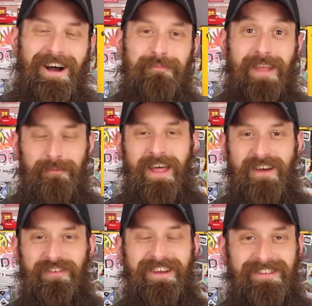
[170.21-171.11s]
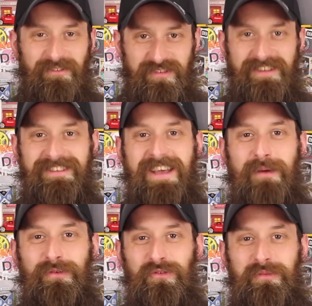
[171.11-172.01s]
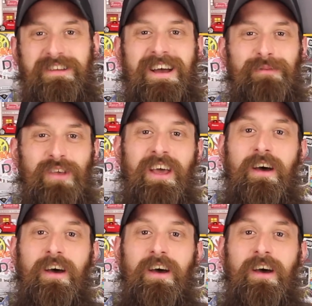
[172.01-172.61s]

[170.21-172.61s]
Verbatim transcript: I'm, I'm laughing because I've seen this happen so many times.